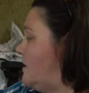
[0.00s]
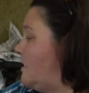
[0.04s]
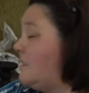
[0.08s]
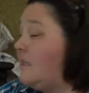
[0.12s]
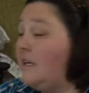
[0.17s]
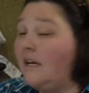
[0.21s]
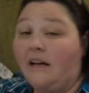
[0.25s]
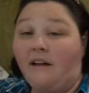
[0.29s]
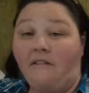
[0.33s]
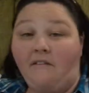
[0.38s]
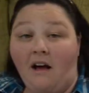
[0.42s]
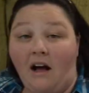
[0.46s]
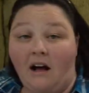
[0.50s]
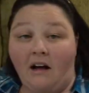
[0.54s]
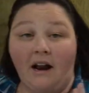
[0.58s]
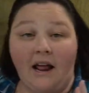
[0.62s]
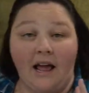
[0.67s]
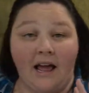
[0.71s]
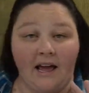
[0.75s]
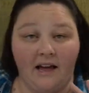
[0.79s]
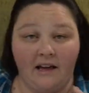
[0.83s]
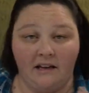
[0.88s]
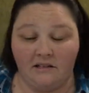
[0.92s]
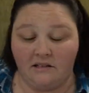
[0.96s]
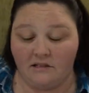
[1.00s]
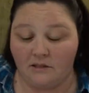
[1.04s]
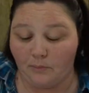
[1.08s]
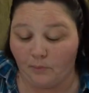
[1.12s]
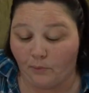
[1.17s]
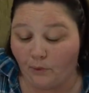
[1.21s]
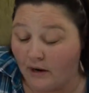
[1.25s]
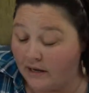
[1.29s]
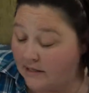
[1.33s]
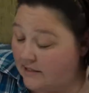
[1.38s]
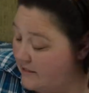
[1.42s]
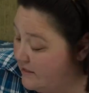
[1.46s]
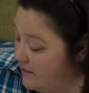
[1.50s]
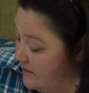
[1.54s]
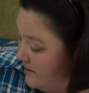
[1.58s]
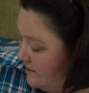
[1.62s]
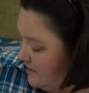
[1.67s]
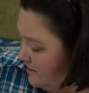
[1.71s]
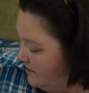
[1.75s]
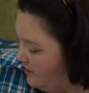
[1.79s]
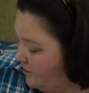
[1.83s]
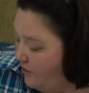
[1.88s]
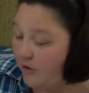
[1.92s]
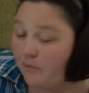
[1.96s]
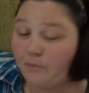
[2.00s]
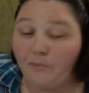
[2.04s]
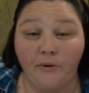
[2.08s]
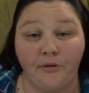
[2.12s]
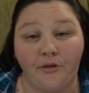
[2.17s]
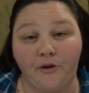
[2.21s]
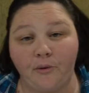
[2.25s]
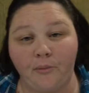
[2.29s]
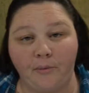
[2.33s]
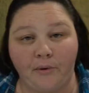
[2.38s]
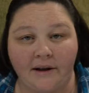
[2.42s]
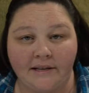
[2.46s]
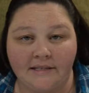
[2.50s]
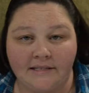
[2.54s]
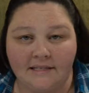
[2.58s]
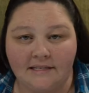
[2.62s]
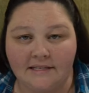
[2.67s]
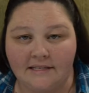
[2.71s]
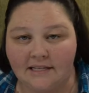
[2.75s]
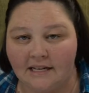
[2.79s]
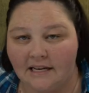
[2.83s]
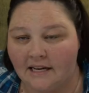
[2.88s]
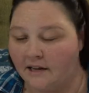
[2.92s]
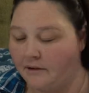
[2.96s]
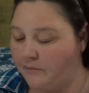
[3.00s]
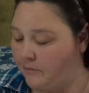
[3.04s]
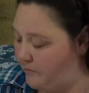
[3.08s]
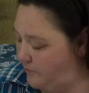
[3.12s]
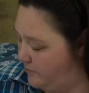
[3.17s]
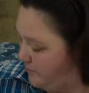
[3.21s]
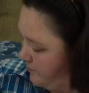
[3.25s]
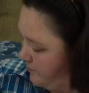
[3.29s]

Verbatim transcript: to give out as presents. You can put their presents in it.